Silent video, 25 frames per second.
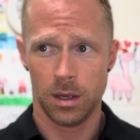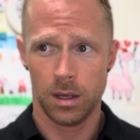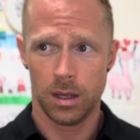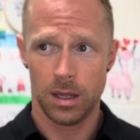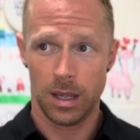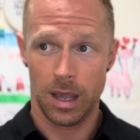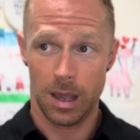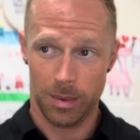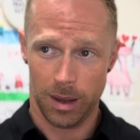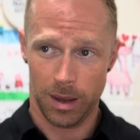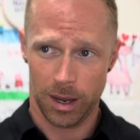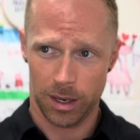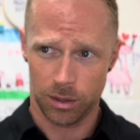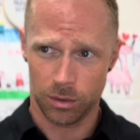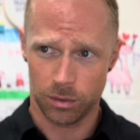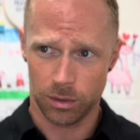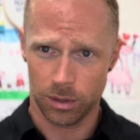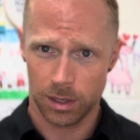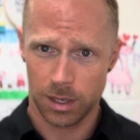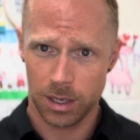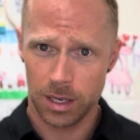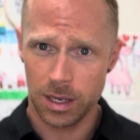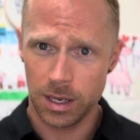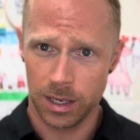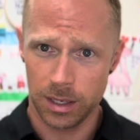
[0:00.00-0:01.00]
Immanuel
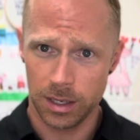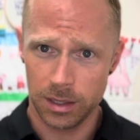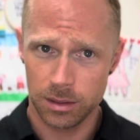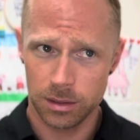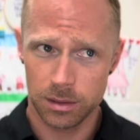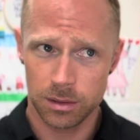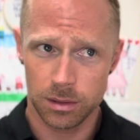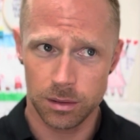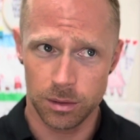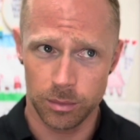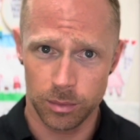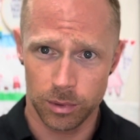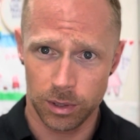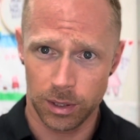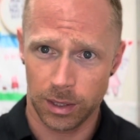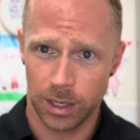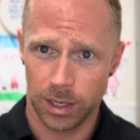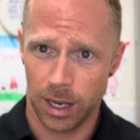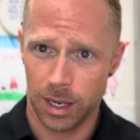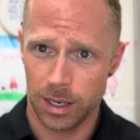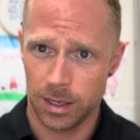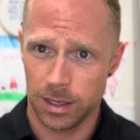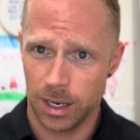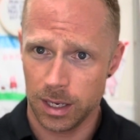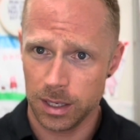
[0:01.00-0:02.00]
Kant, whom we'll look
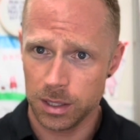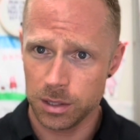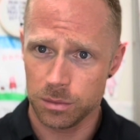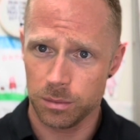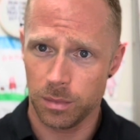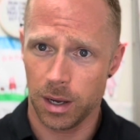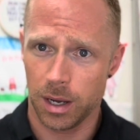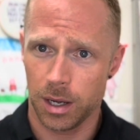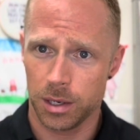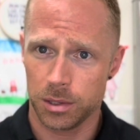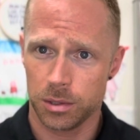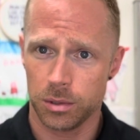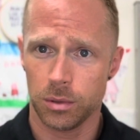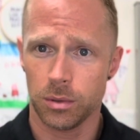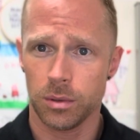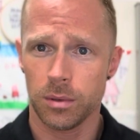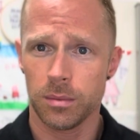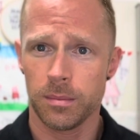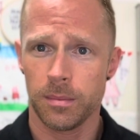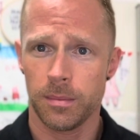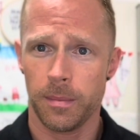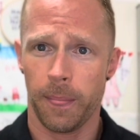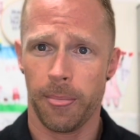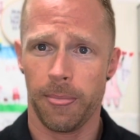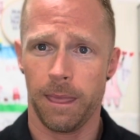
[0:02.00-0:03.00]
at next module,
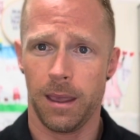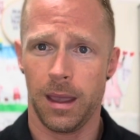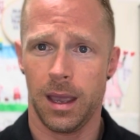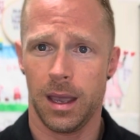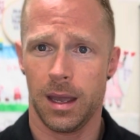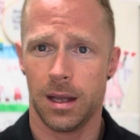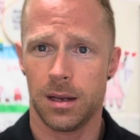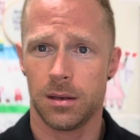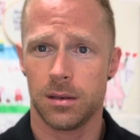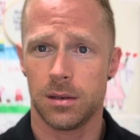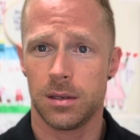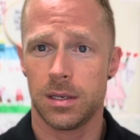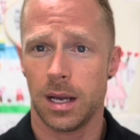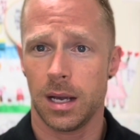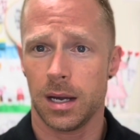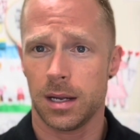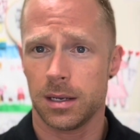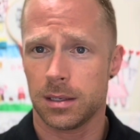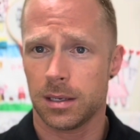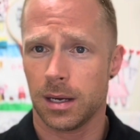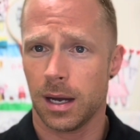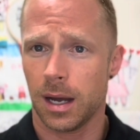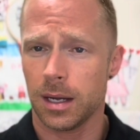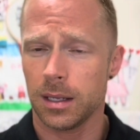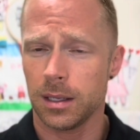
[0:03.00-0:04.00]
and
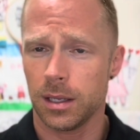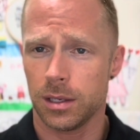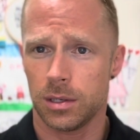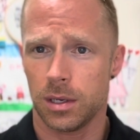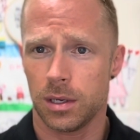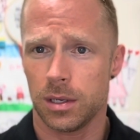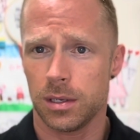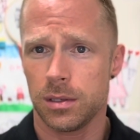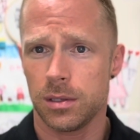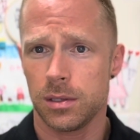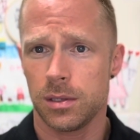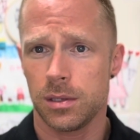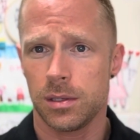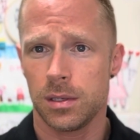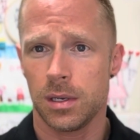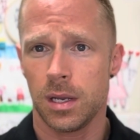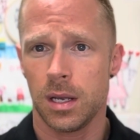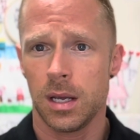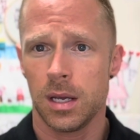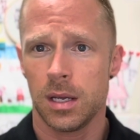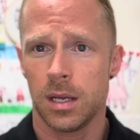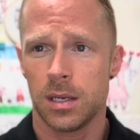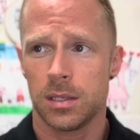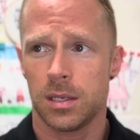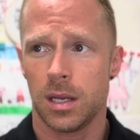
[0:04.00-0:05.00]
deontologists
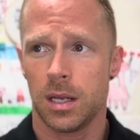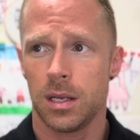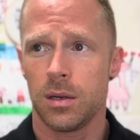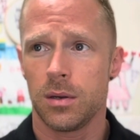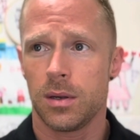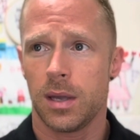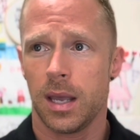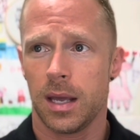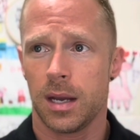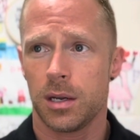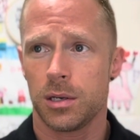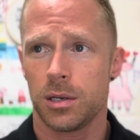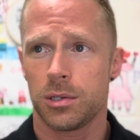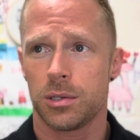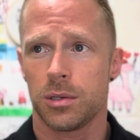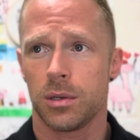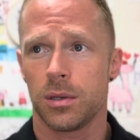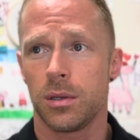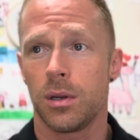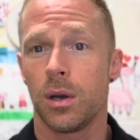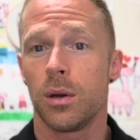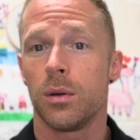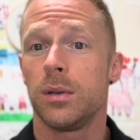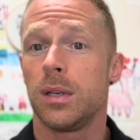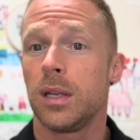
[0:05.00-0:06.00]
say you can and should
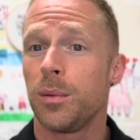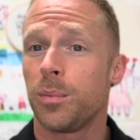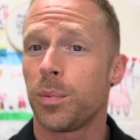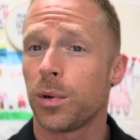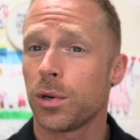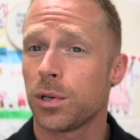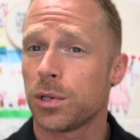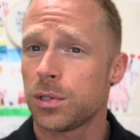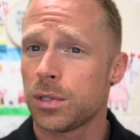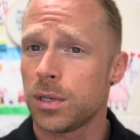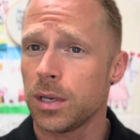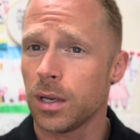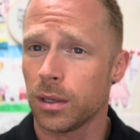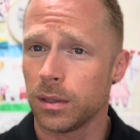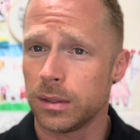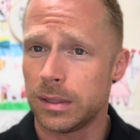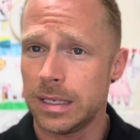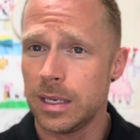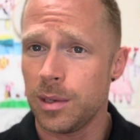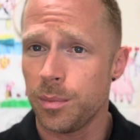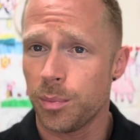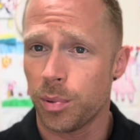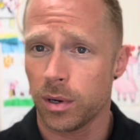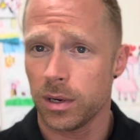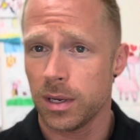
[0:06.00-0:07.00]
go deeper still,
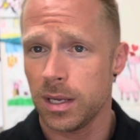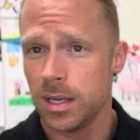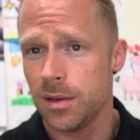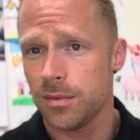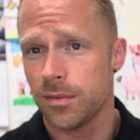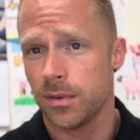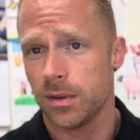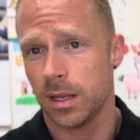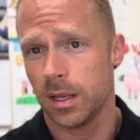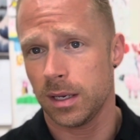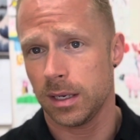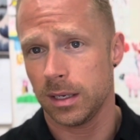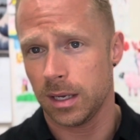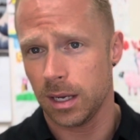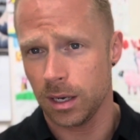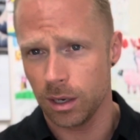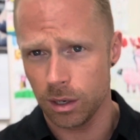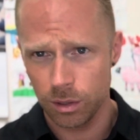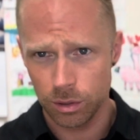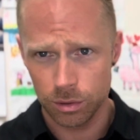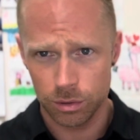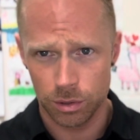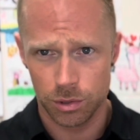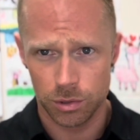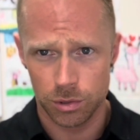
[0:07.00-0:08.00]
deeper even than
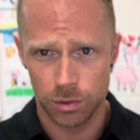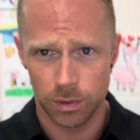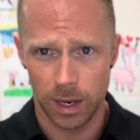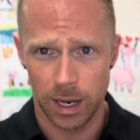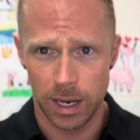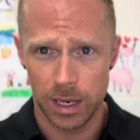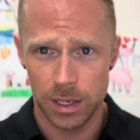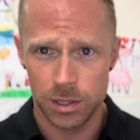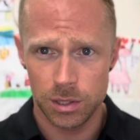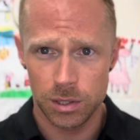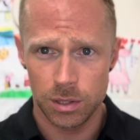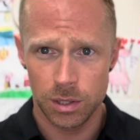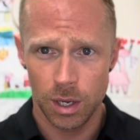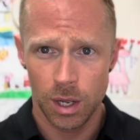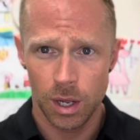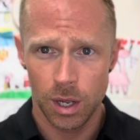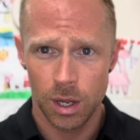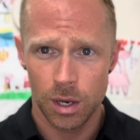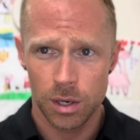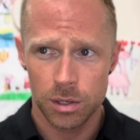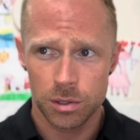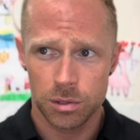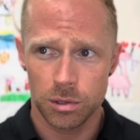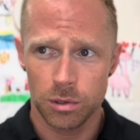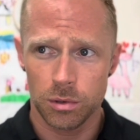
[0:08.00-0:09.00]
character traits,
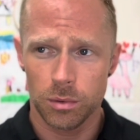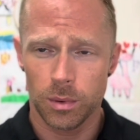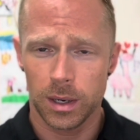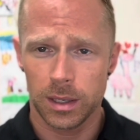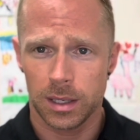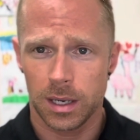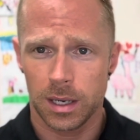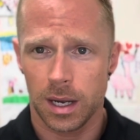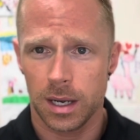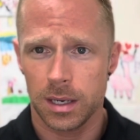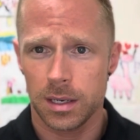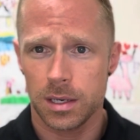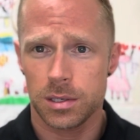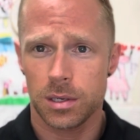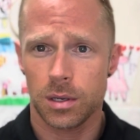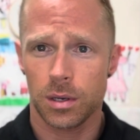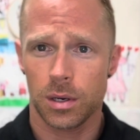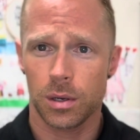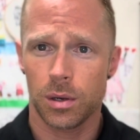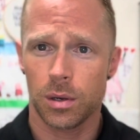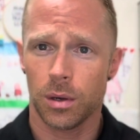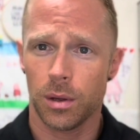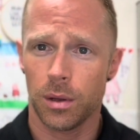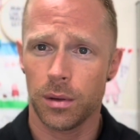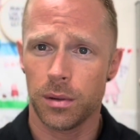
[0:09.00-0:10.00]
to what Kant is going to
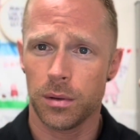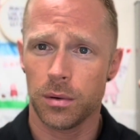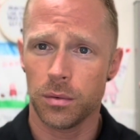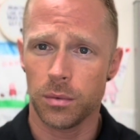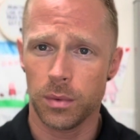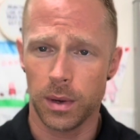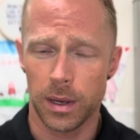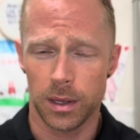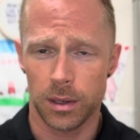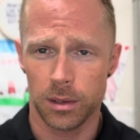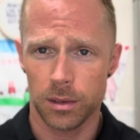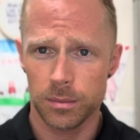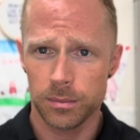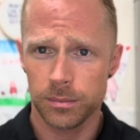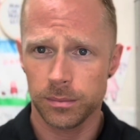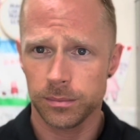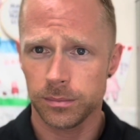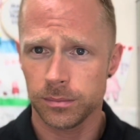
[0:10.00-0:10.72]
call the will,